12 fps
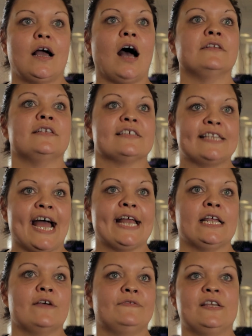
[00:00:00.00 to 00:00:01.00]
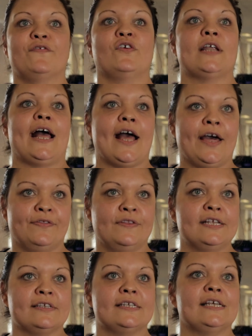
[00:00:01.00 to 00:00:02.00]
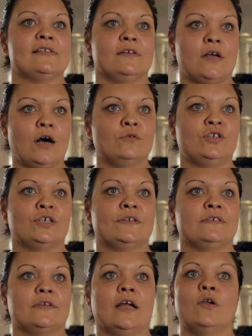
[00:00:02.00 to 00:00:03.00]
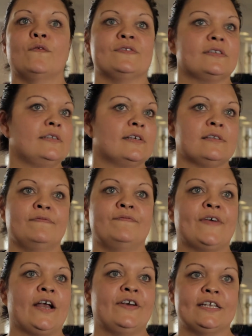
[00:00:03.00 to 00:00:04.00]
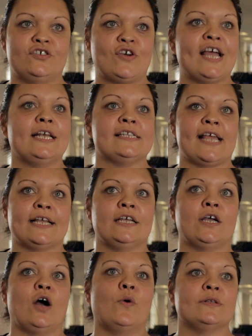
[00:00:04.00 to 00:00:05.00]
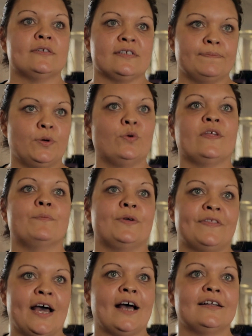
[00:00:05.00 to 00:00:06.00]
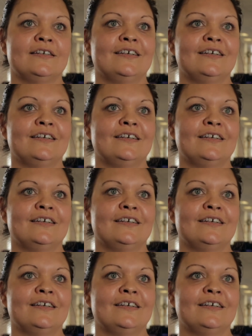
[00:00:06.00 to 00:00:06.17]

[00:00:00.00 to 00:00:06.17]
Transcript: understanding of different ethnicities and cultures, and obviously there's various trainings they can go on to support them with that.